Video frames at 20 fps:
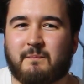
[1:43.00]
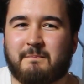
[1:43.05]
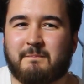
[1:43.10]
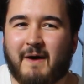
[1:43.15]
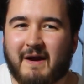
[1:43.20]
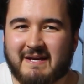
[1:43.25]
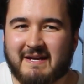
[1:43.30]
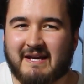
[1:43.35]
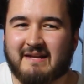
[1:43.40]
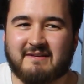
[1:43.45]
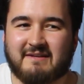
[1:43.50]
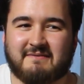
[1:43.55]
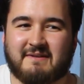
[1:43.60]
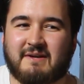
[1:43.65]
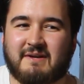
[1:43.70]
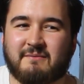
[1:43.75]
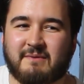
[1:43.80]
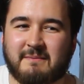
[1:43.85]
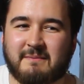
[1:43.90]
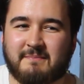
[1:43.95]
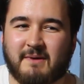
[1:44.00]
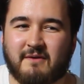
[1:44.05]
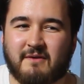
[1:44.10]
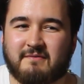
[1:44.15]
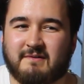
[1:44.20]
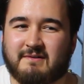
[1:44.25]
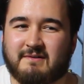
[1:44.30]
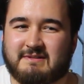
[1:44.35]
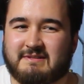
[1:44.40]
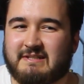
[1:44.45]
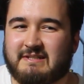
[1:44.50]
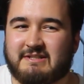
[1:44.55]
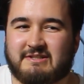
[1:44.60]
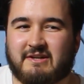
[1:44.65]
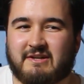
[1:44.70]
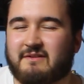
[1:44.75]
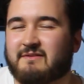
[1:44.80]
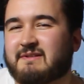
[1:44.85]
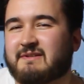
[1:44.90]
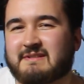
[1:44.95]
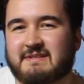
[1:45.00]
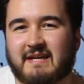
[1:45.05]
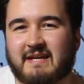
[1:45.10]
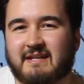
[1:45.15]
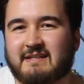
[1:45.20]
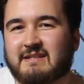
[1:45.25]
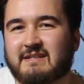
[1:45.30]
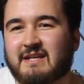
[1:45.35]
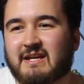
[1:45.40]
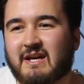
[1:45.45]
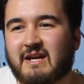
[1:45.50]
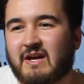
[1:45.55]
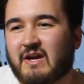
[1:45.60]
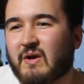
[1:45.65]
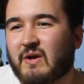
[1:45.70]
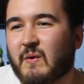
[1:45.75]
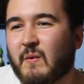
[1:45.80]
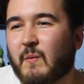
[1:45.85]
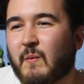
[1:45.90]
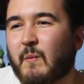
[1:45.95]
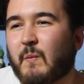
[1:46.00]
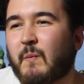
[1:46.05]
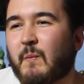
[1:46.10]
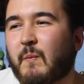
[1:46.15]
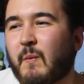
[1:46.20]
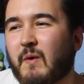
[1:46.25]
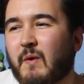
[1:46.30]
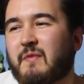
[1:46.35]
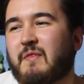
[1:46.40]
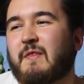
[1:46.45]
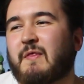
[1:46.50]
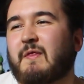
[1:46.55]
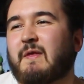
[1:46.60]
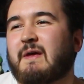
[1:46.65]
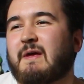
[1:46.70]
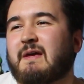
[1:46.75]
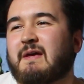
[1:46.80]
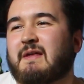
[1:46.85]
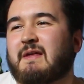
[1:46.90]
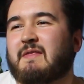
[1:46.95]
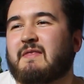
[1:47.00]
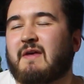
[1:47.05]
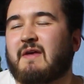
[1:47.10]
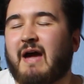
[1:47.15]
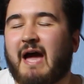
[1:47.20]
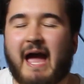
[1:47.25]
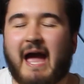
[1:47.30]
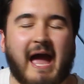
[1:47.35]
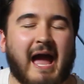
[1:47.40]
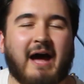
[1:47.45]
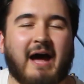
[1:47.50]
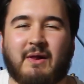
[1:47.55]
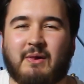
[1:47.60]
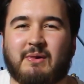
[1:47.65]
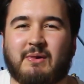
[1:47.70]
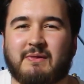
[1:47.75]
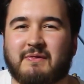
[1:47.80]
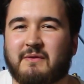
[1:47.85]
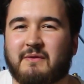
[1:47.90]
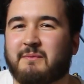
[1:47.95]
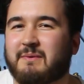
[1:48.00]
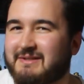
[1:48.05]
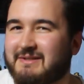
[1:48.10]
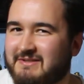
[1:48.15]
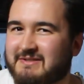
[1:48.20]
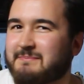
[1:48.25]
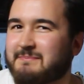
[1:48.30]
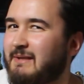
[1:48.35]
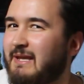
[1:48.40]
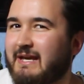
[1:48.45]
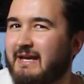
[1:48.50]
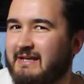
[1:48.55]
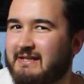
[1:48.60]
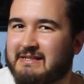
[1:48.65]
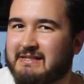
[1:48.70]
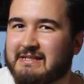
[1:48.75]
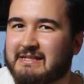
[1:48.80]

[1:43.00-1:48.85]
by the end of it, we both looked at each other and said, what the hell did we just play?